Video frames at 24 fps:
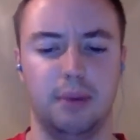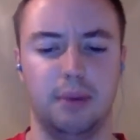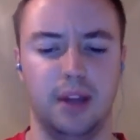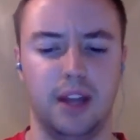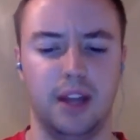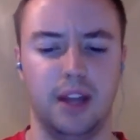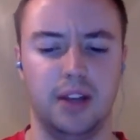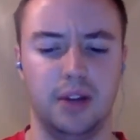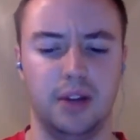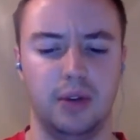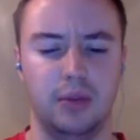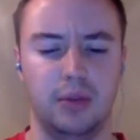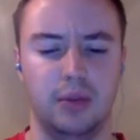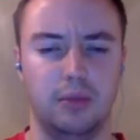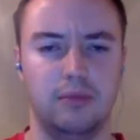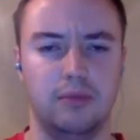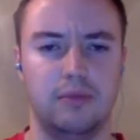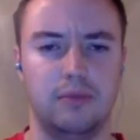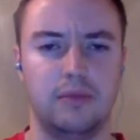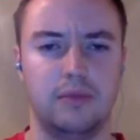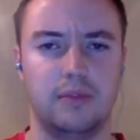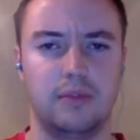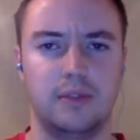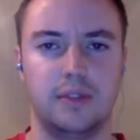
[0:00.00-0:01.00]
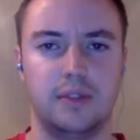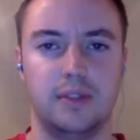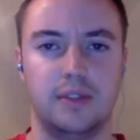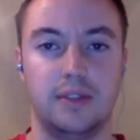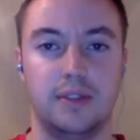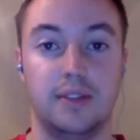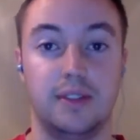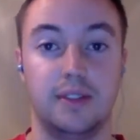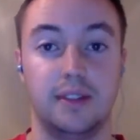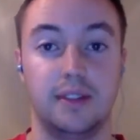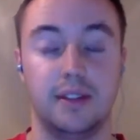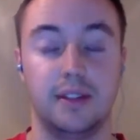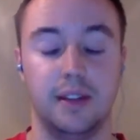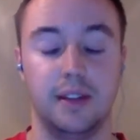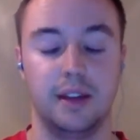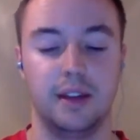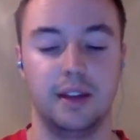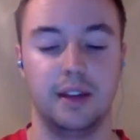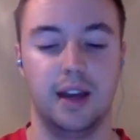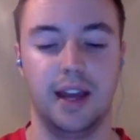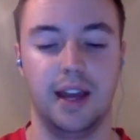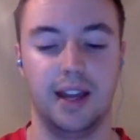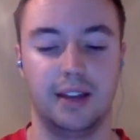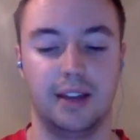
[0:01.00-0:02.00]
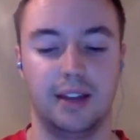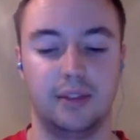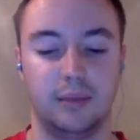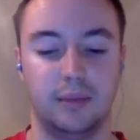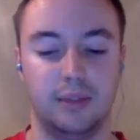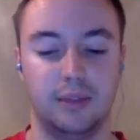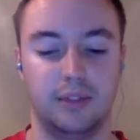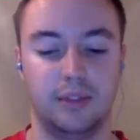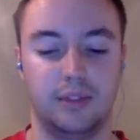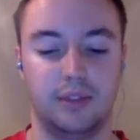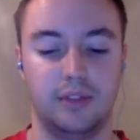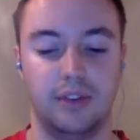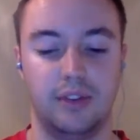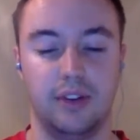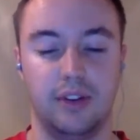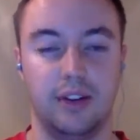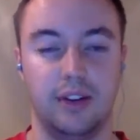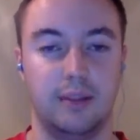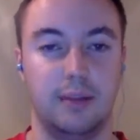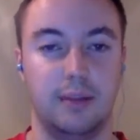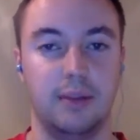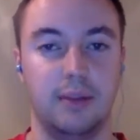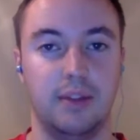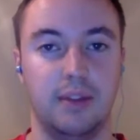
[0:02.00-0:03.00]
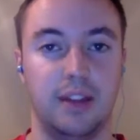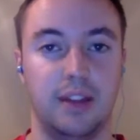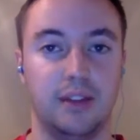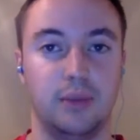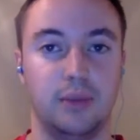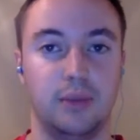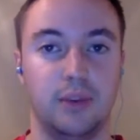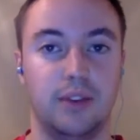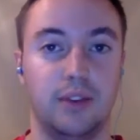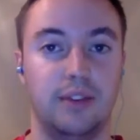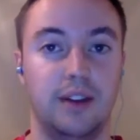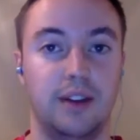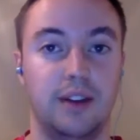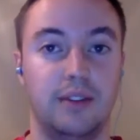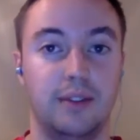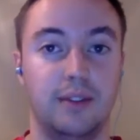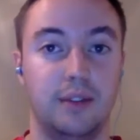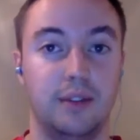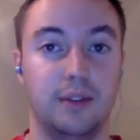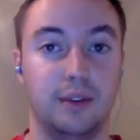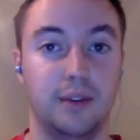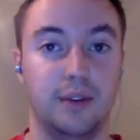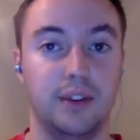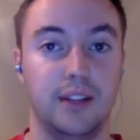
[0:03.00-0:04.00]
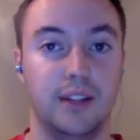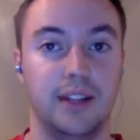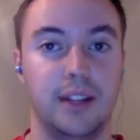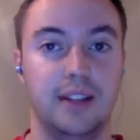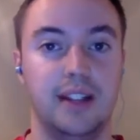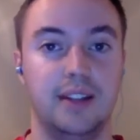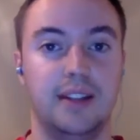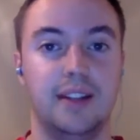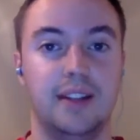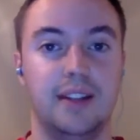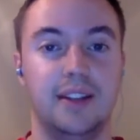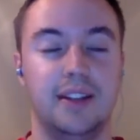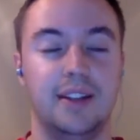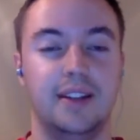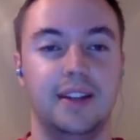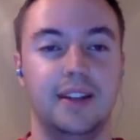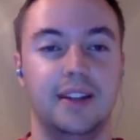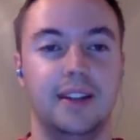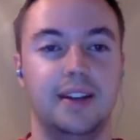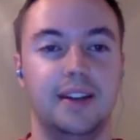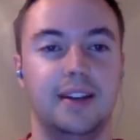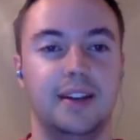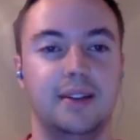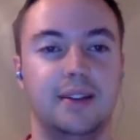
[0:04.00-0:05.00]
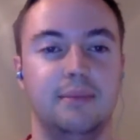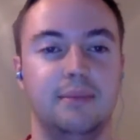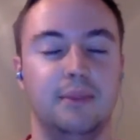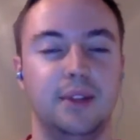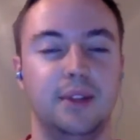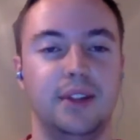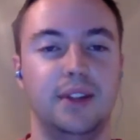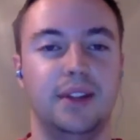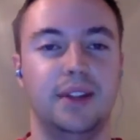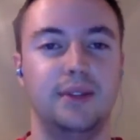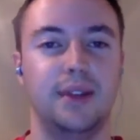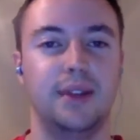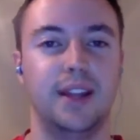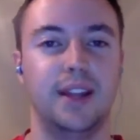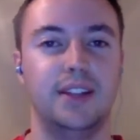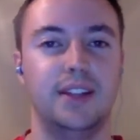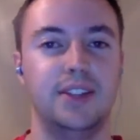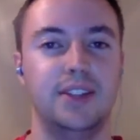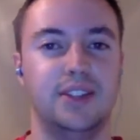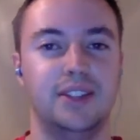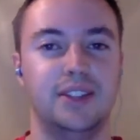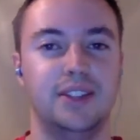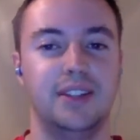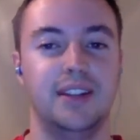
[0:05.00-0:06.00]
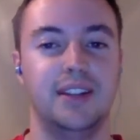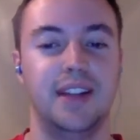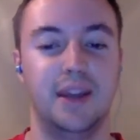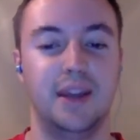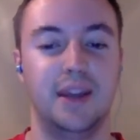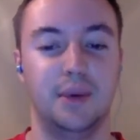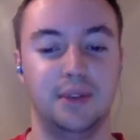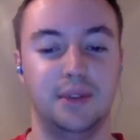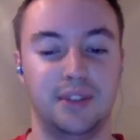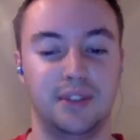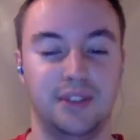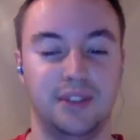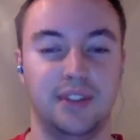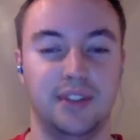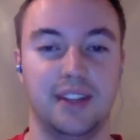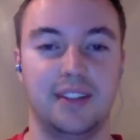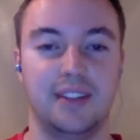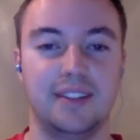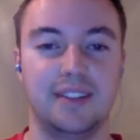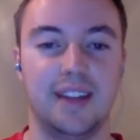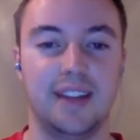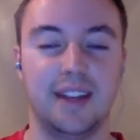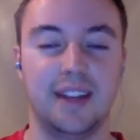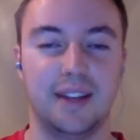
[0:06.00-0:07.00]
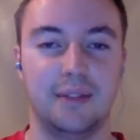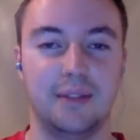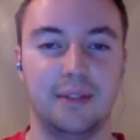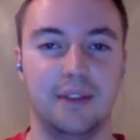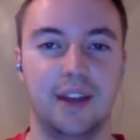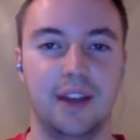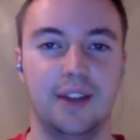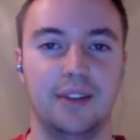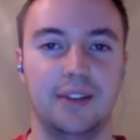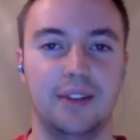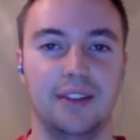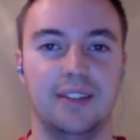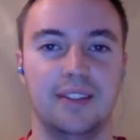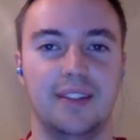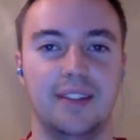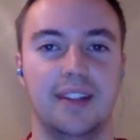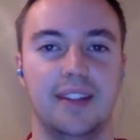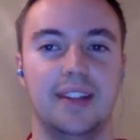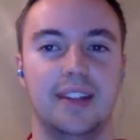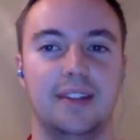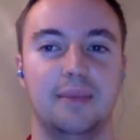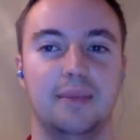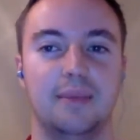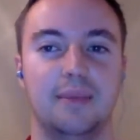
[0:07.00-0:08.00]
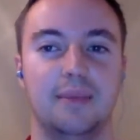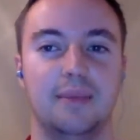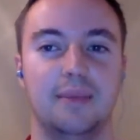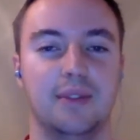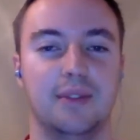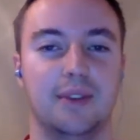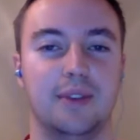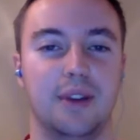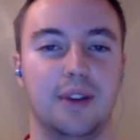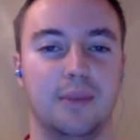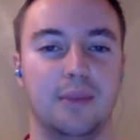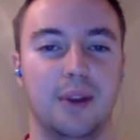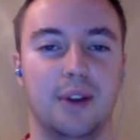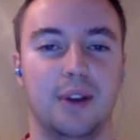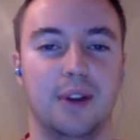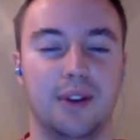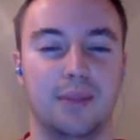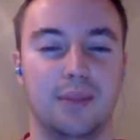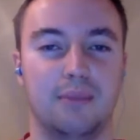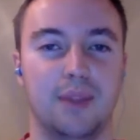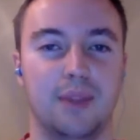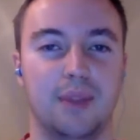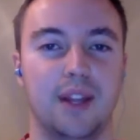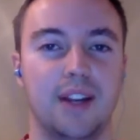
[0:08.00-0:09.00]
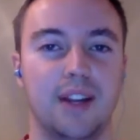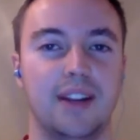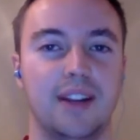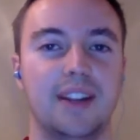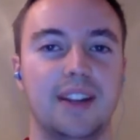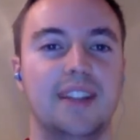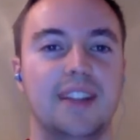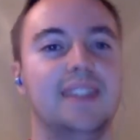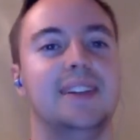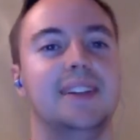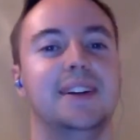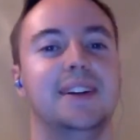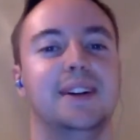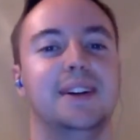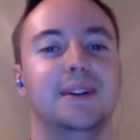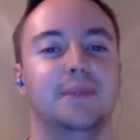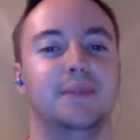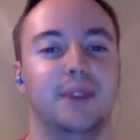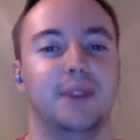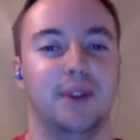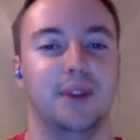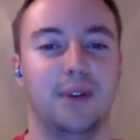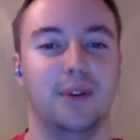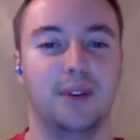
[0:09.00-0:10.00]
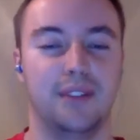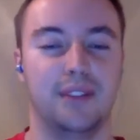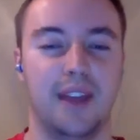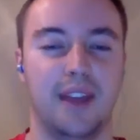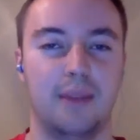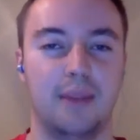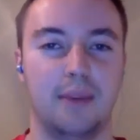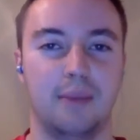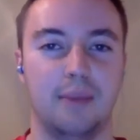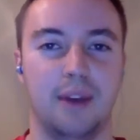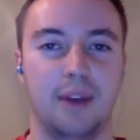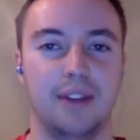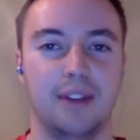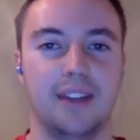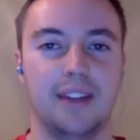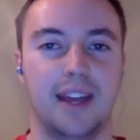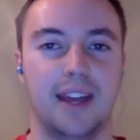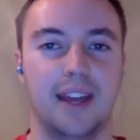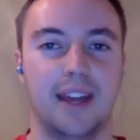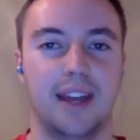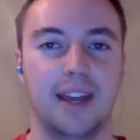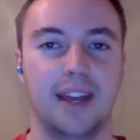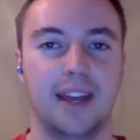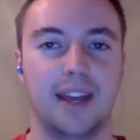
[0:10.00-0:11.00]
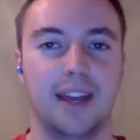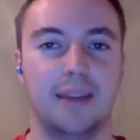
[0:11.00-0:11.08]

But I know Ajax was targeting maybe that 25 to 30 million range, which is exciting value to see, especially for an American player. You know, always happy about that.